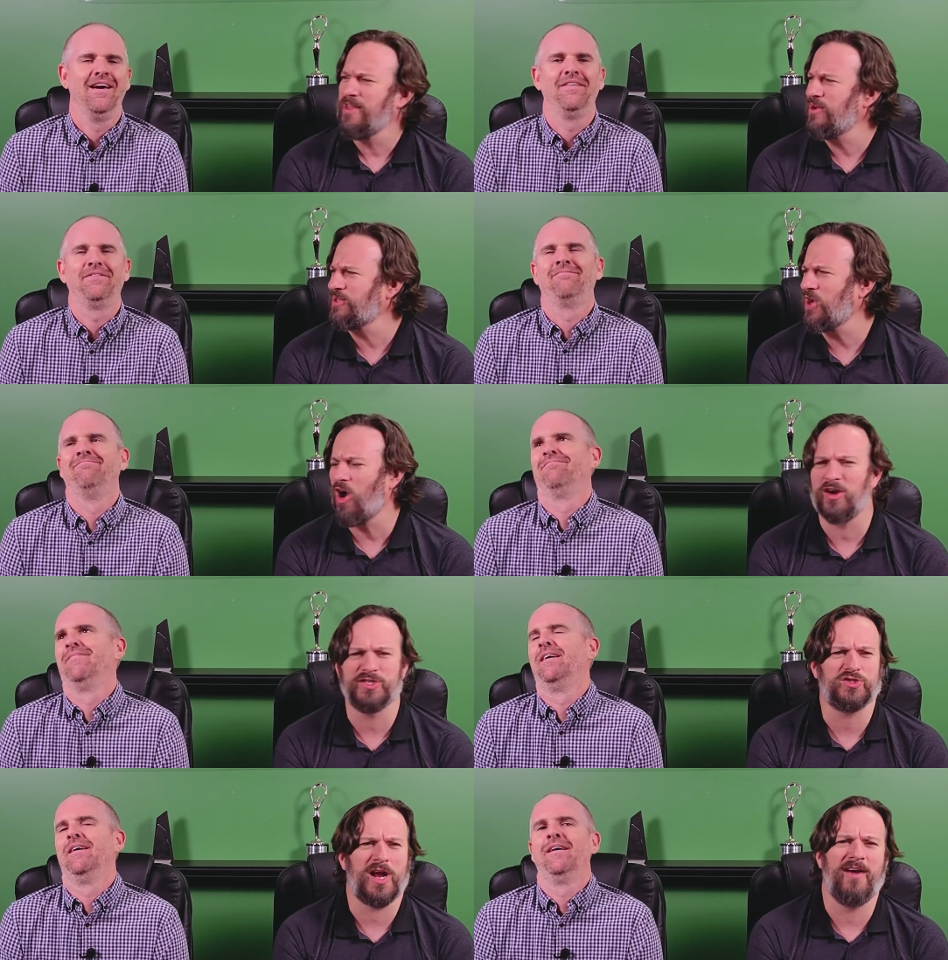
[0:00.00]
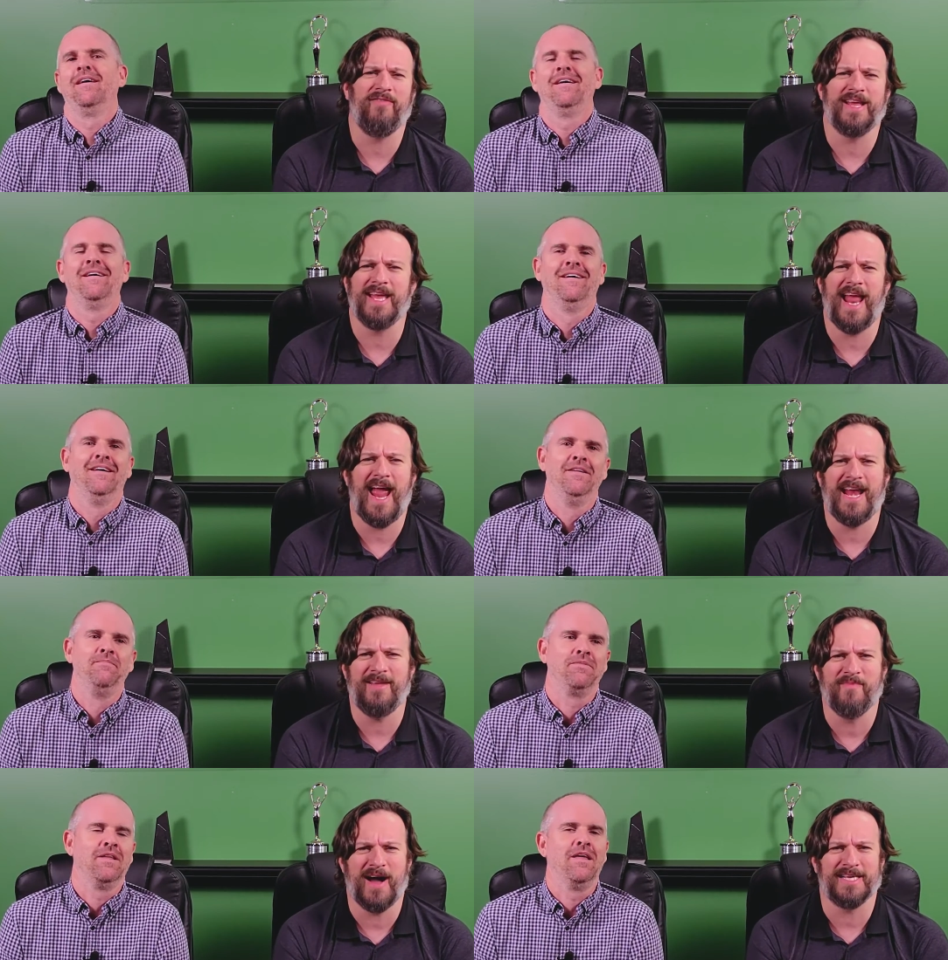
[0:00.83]
Speaker 1: there's cars traveling at 80
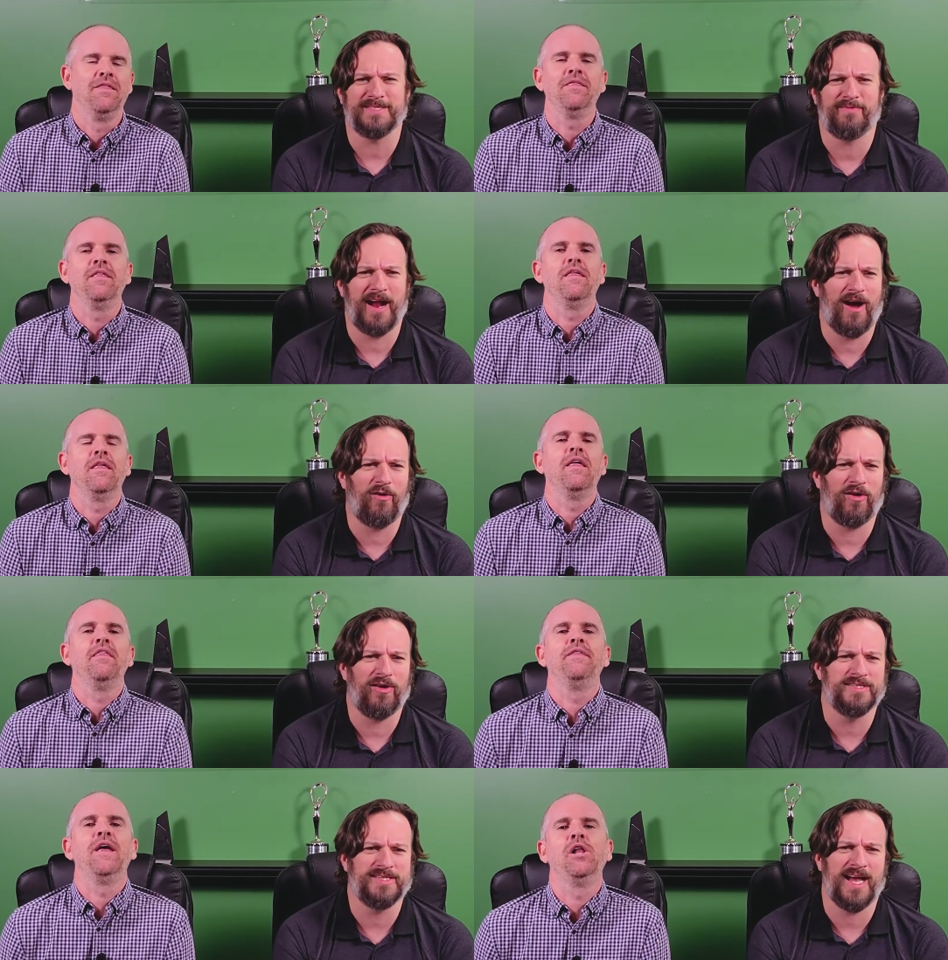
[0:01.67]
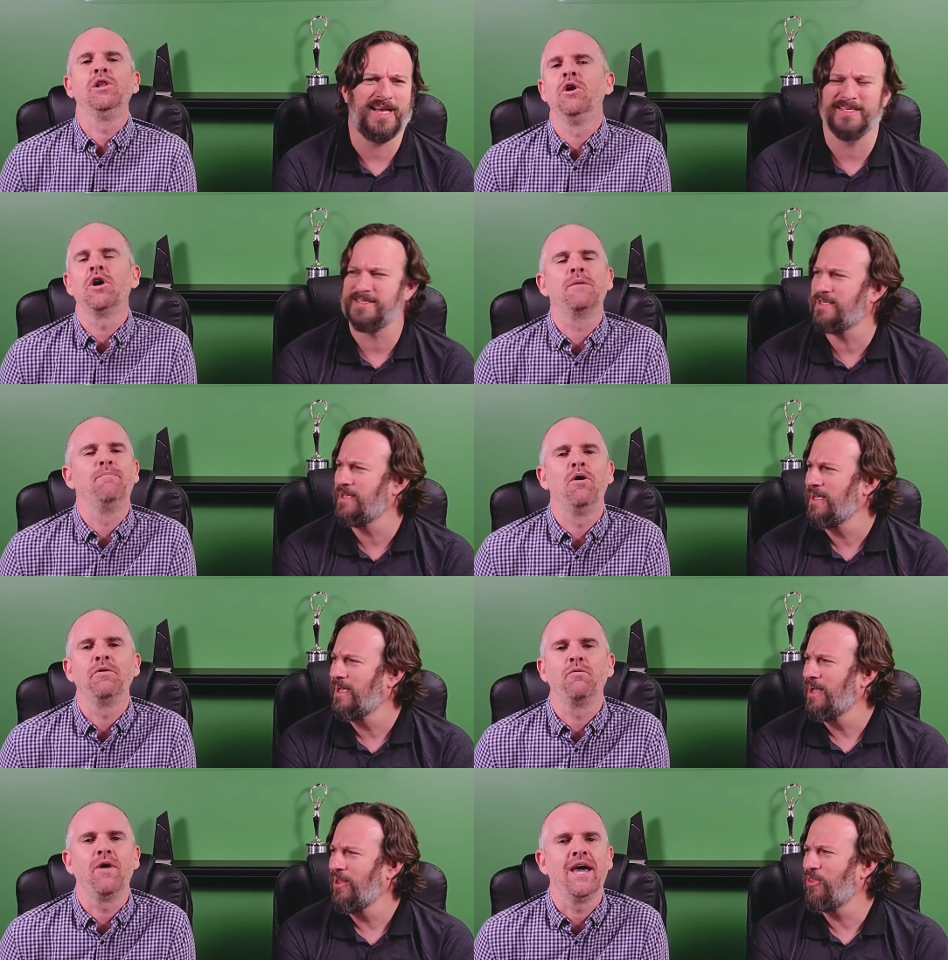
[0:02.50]
miles per hour. They'll look
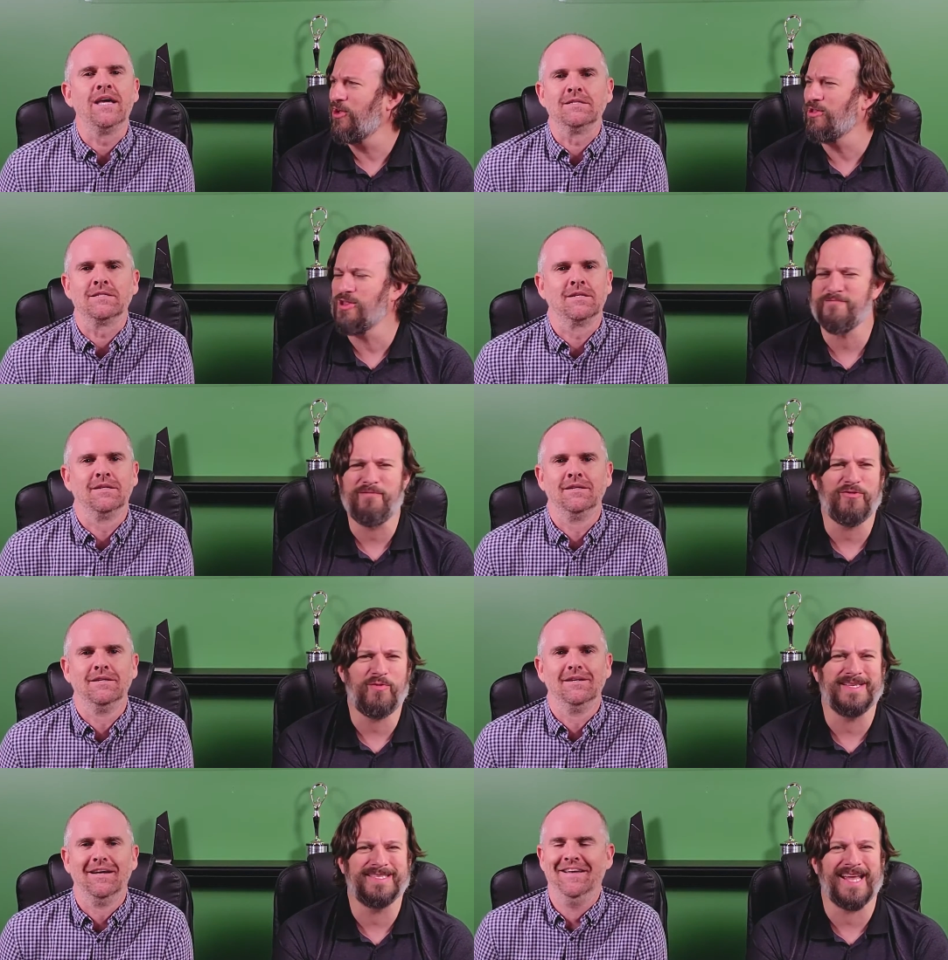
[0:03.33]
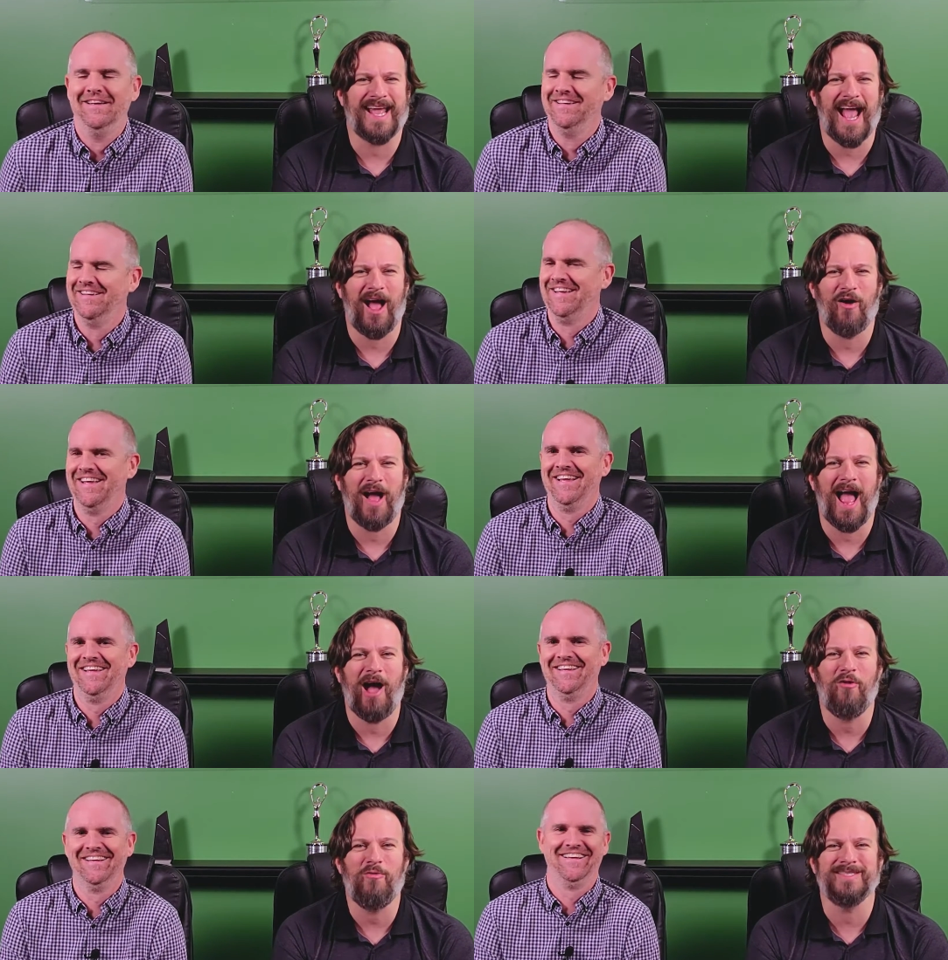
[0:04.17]
both ways. They'll look both ways. Like how
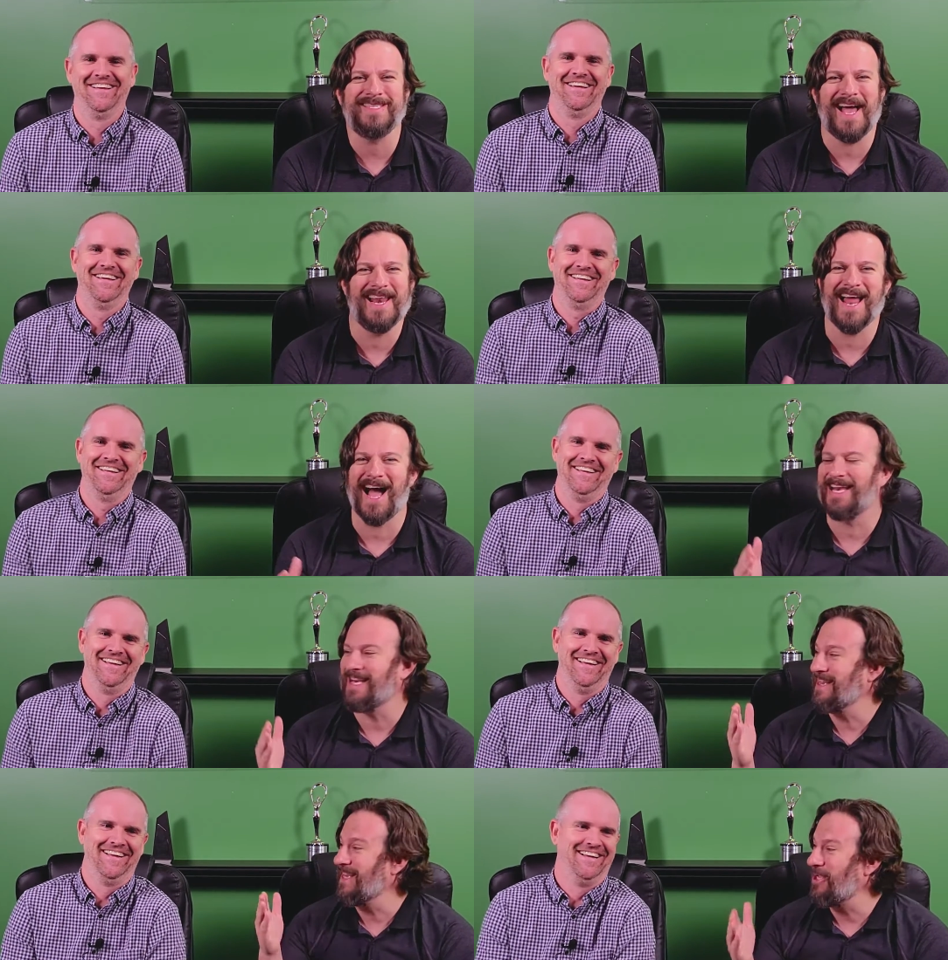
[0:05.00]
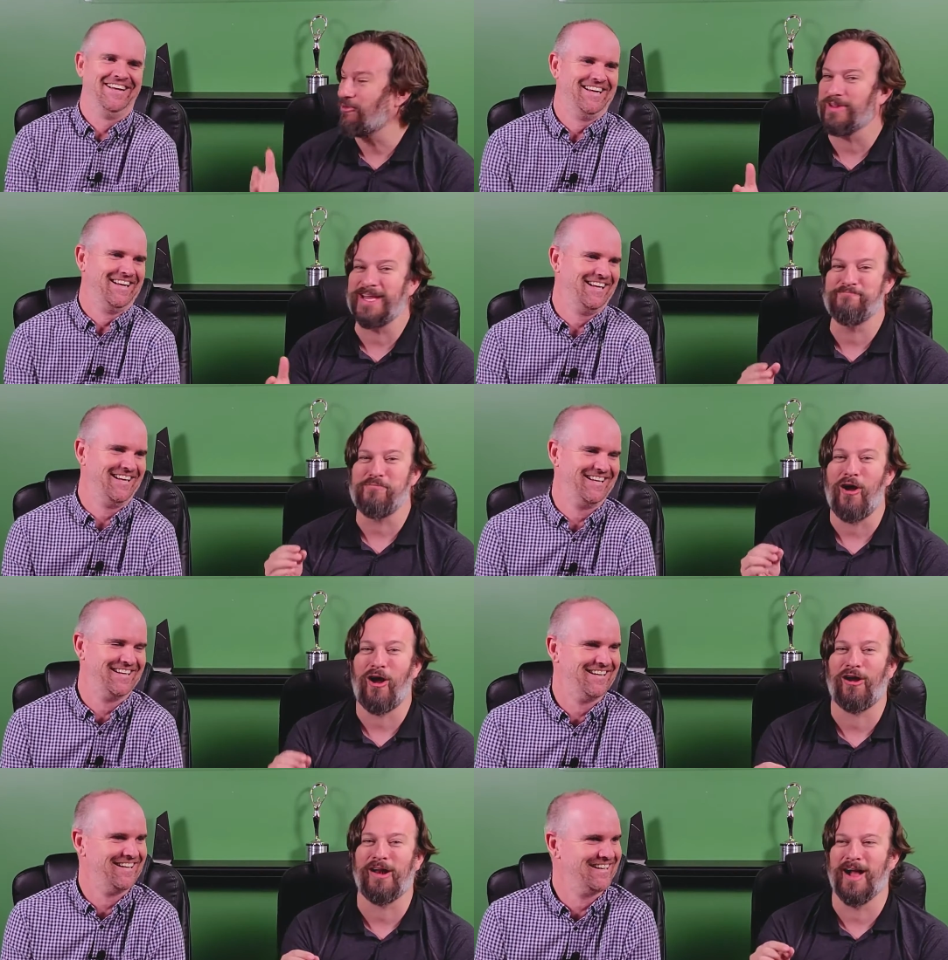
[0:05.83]
how was that not literally
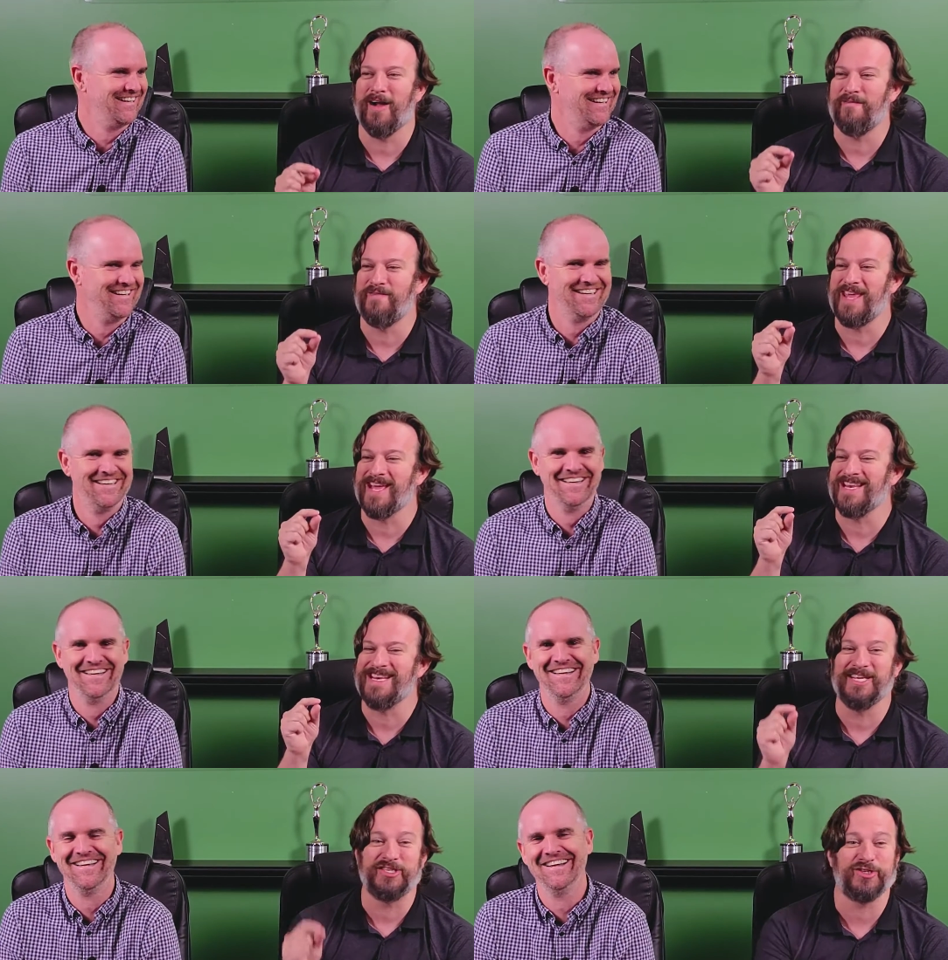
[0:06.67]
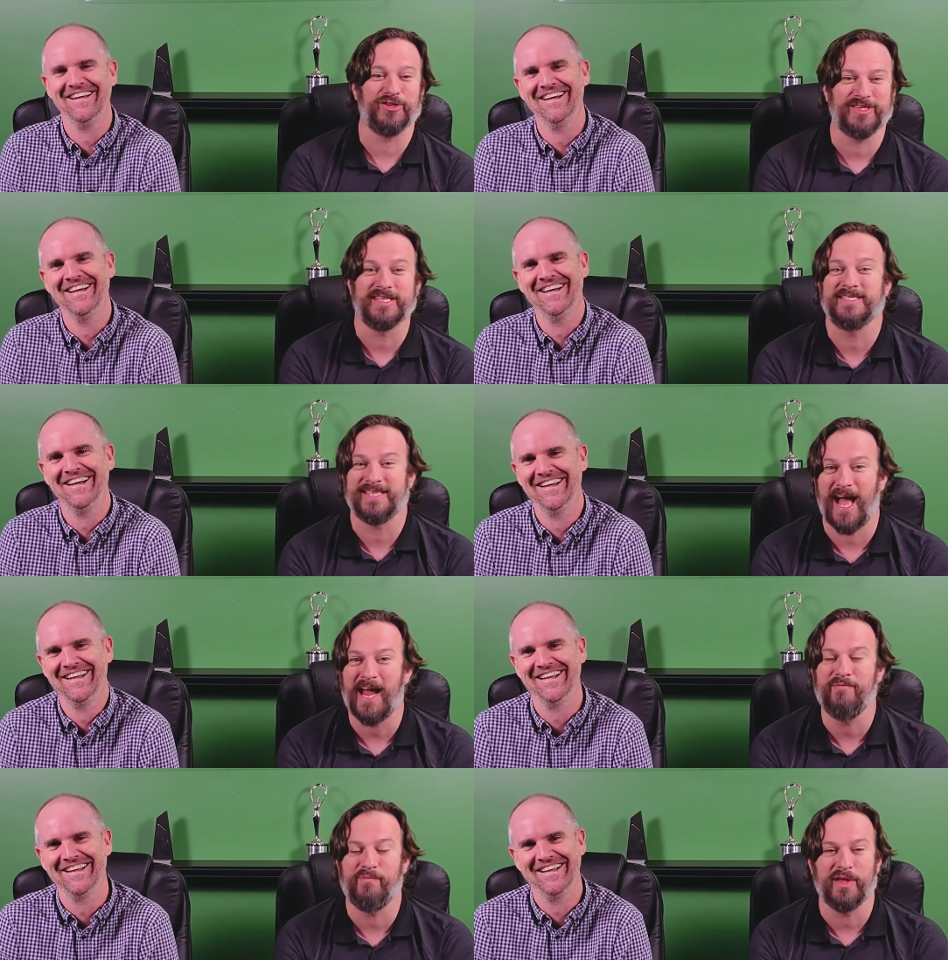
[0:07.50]
part of the initial
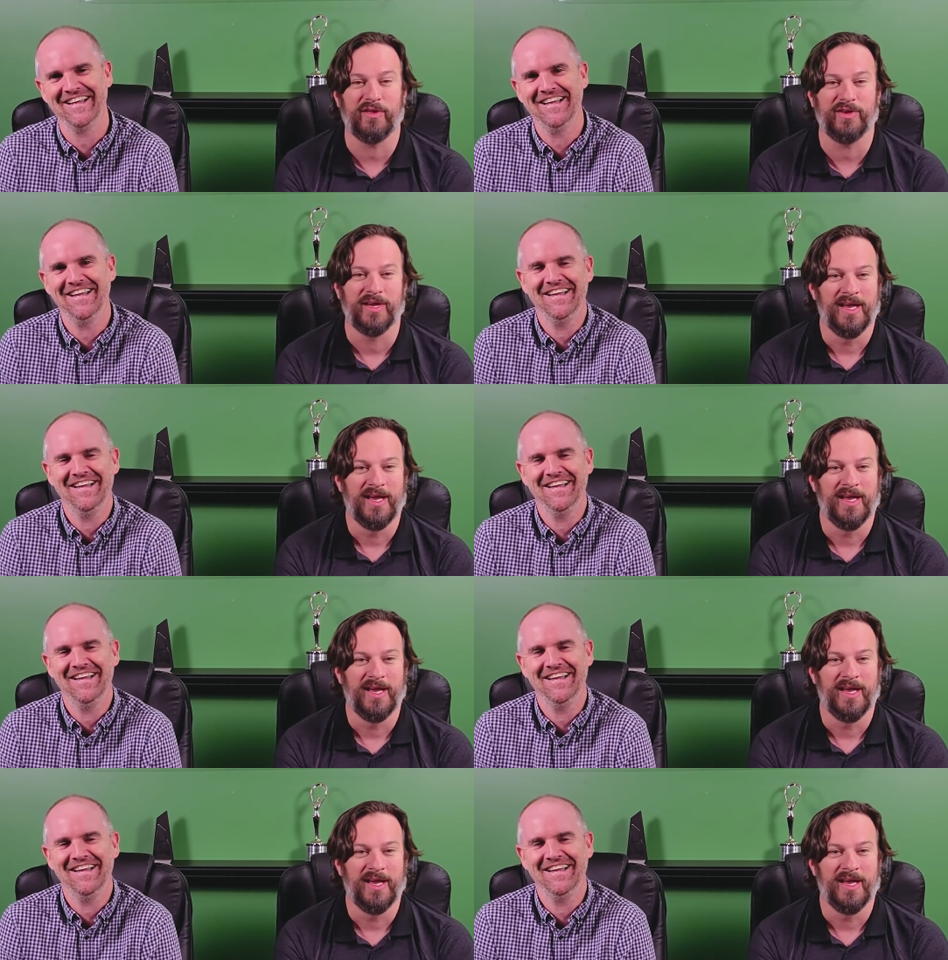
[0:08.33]
design build?